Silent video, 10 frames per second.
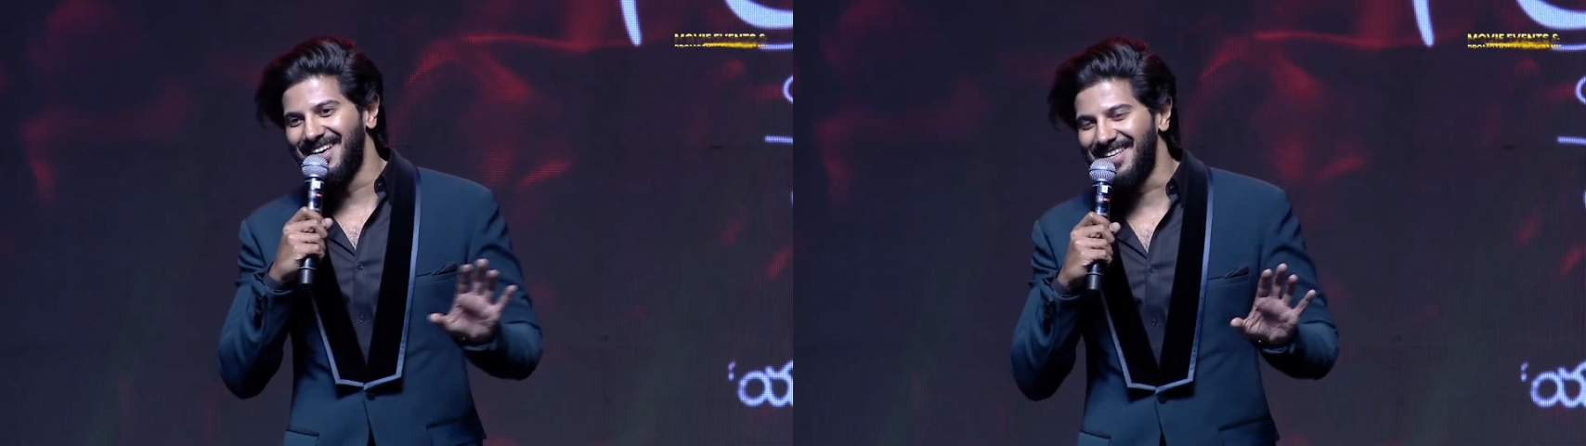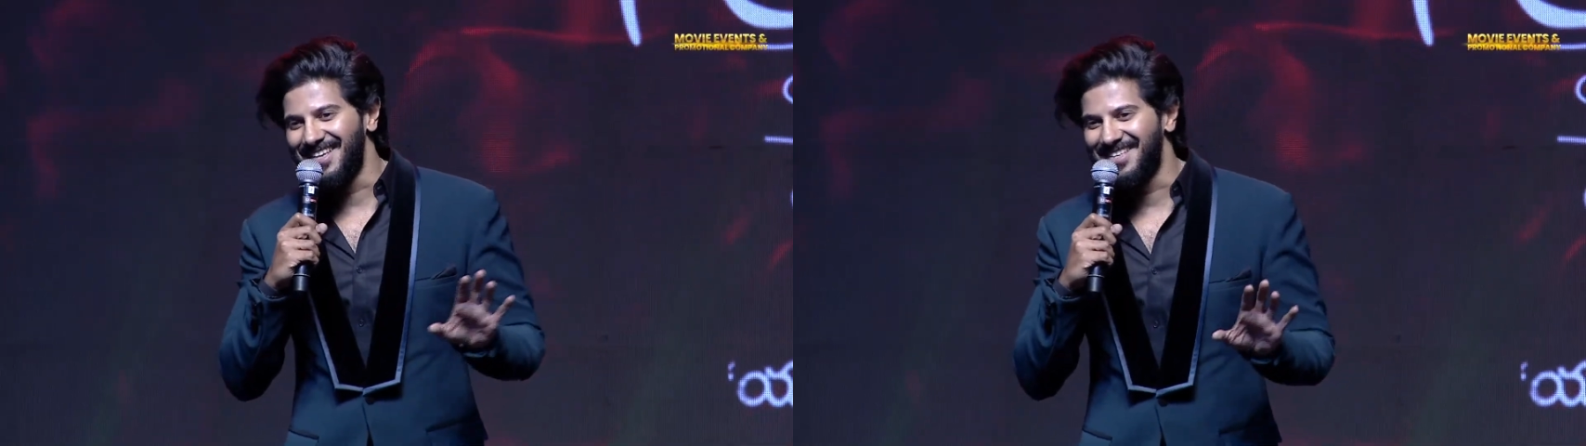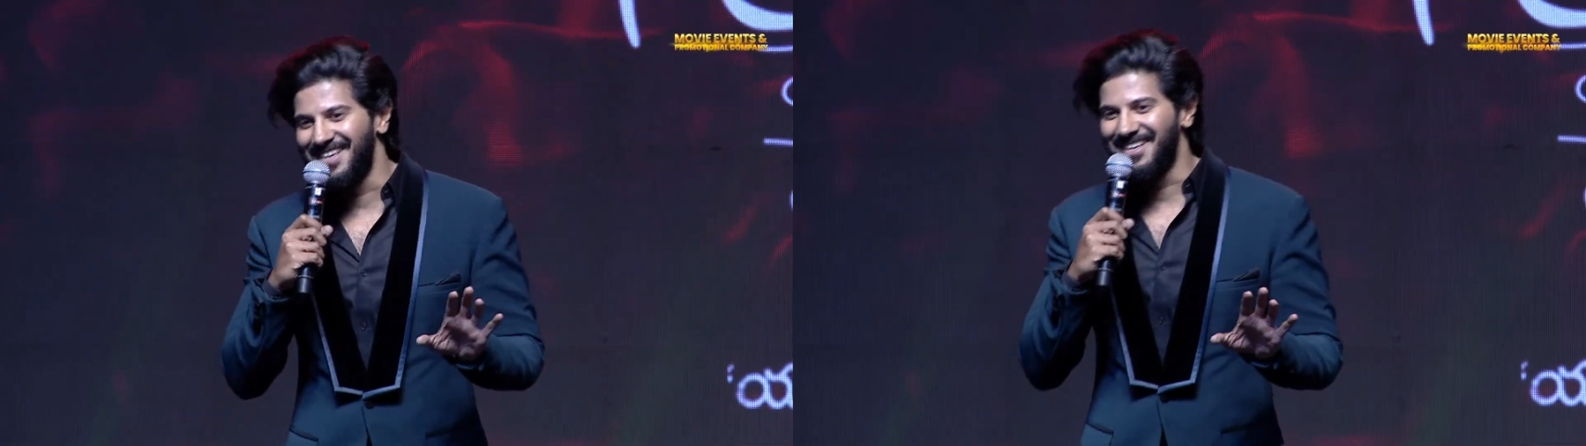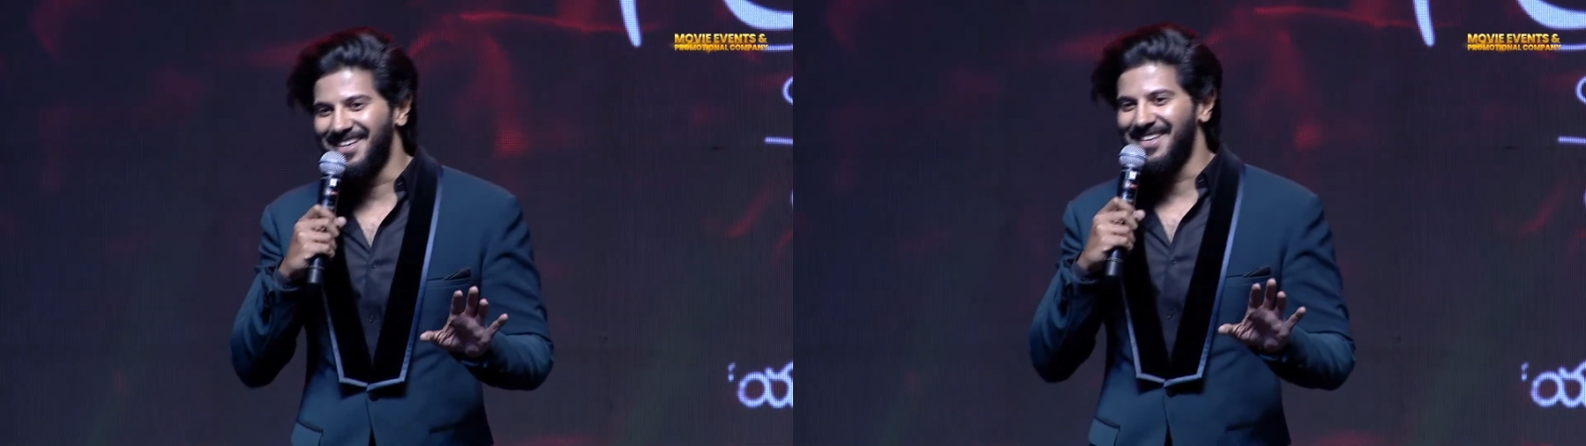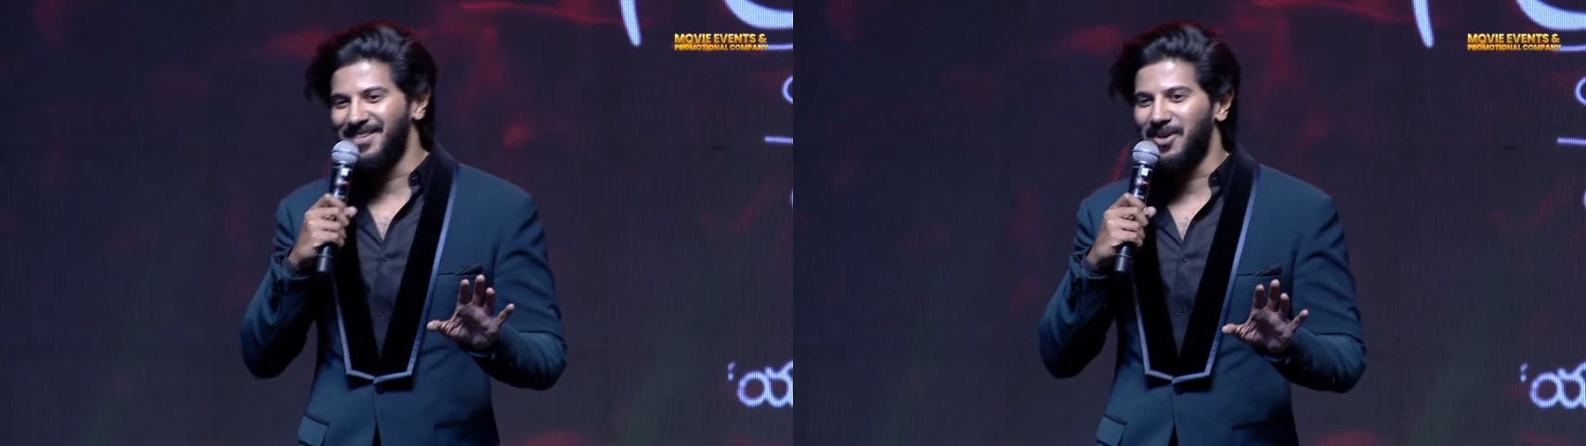That's like,
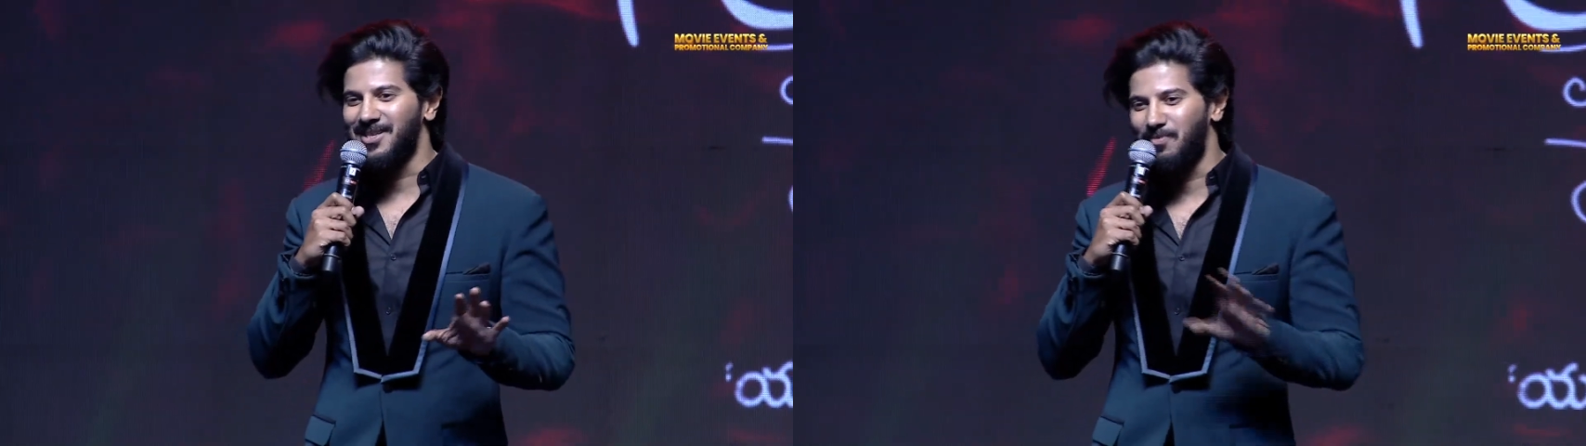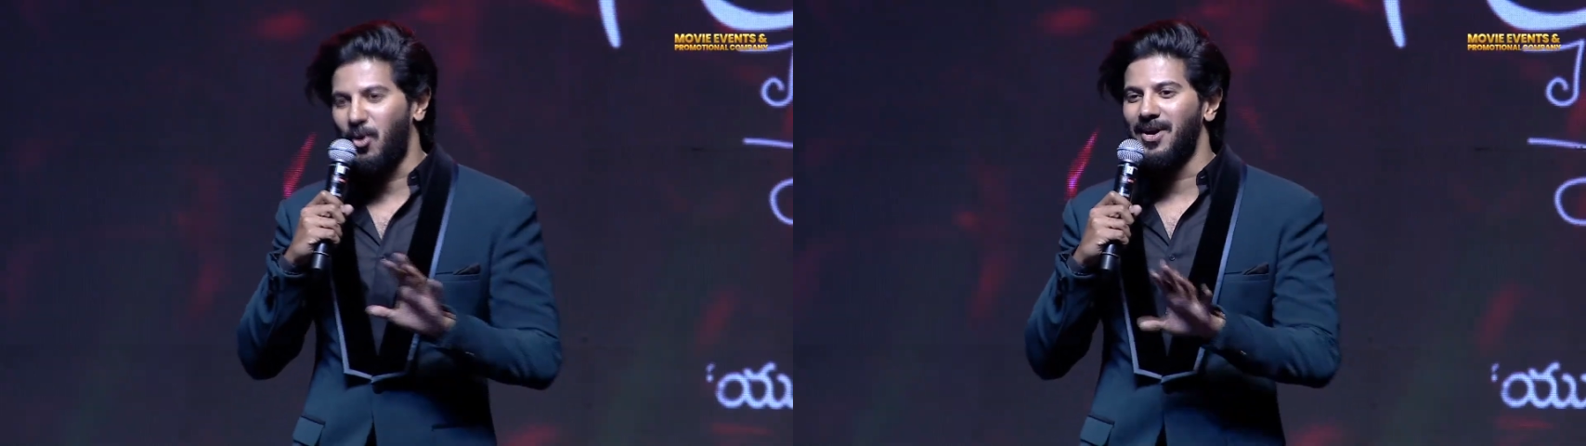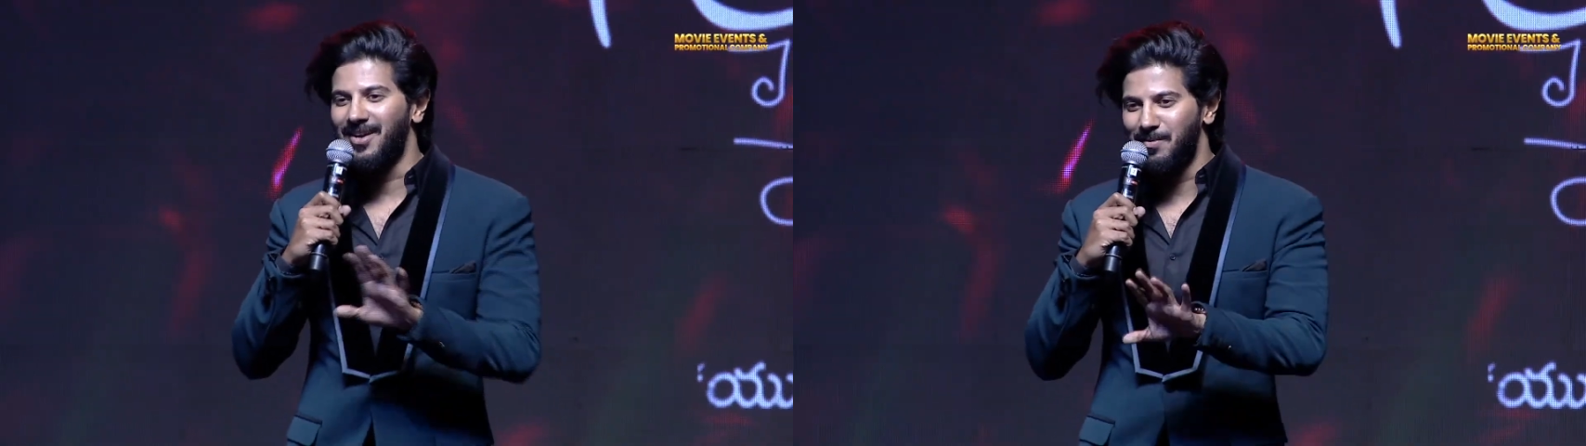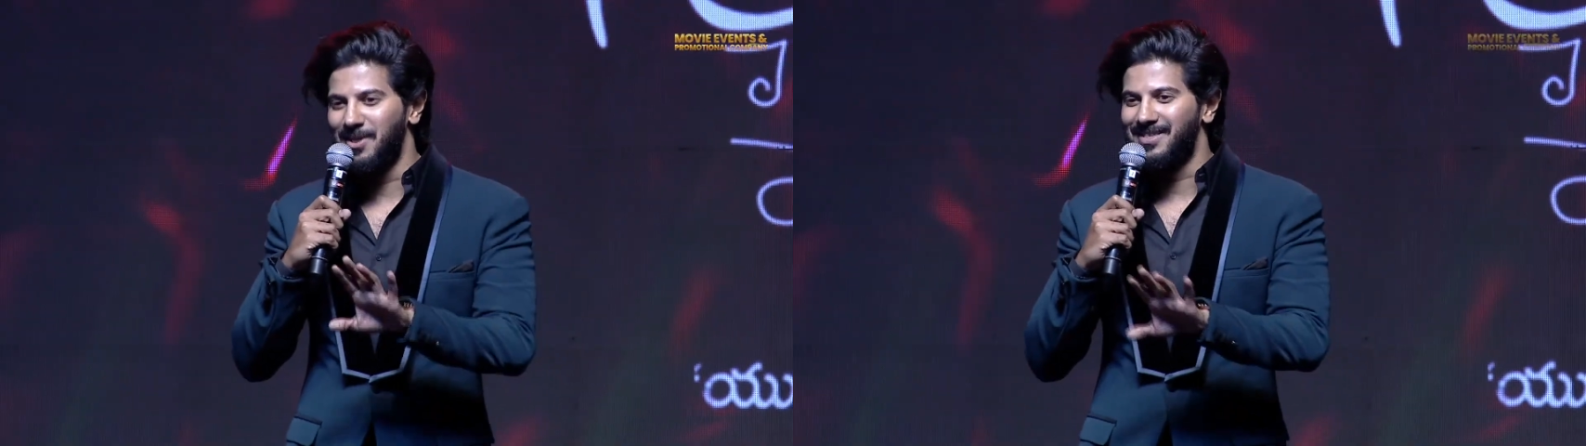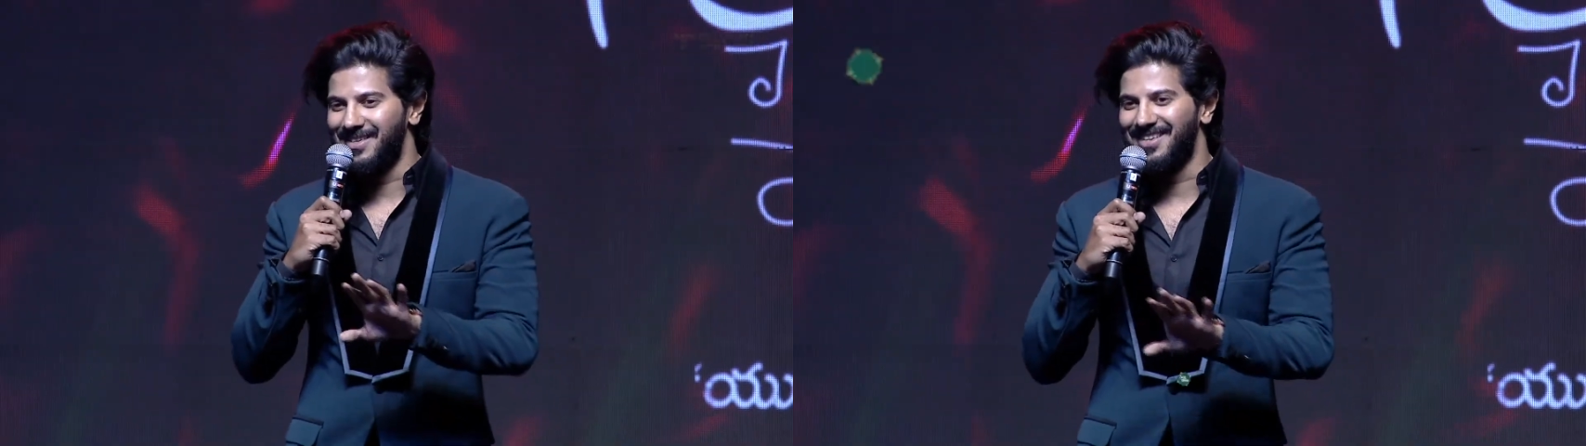uh, you're a spoiler
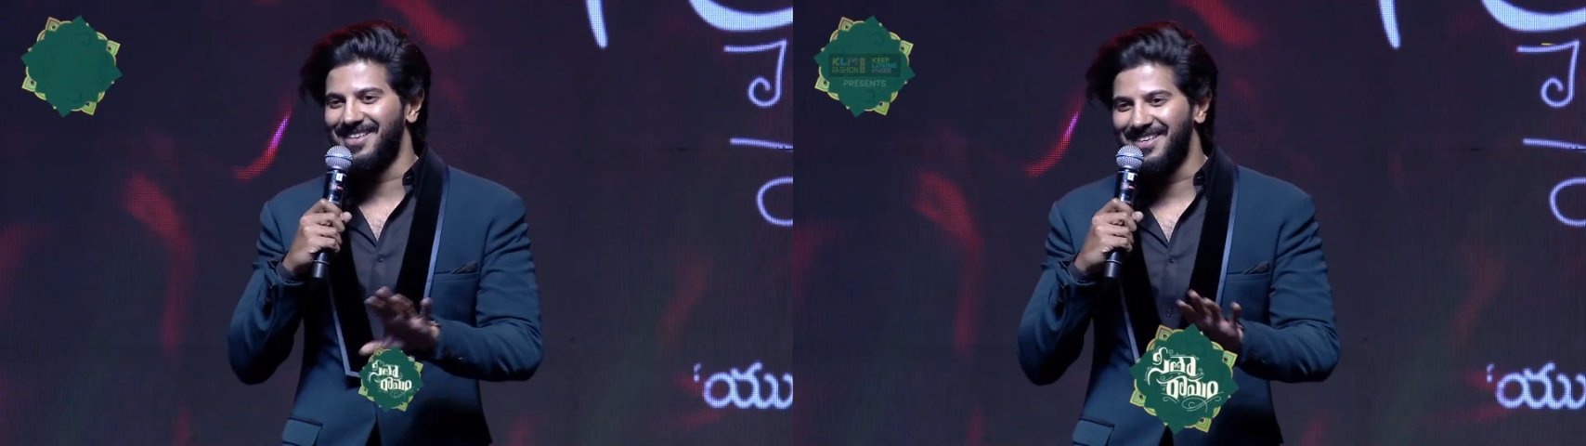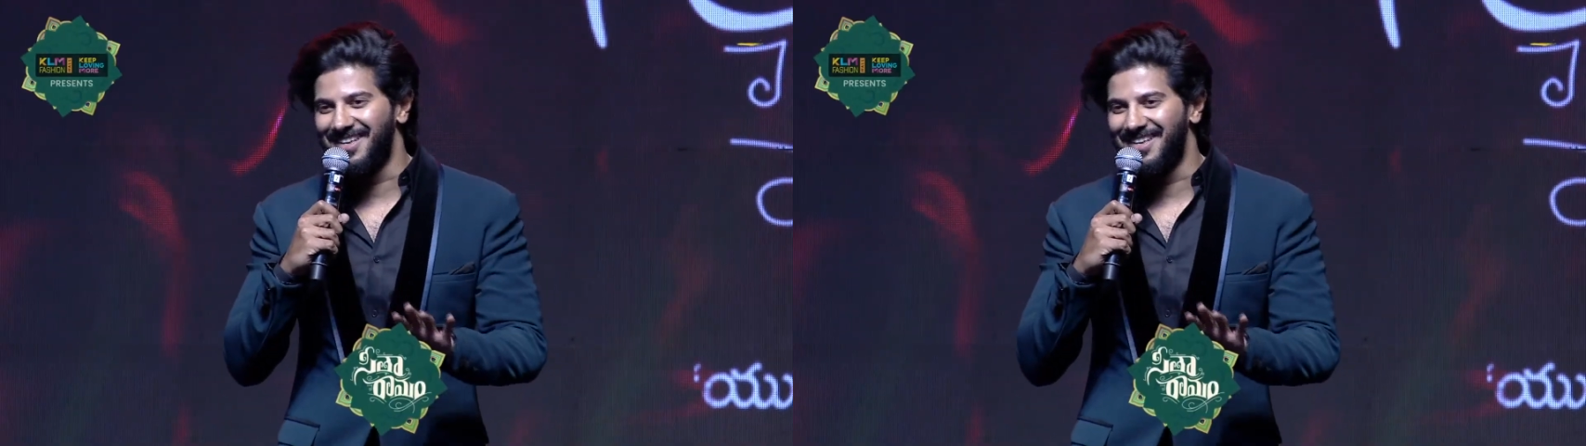basically.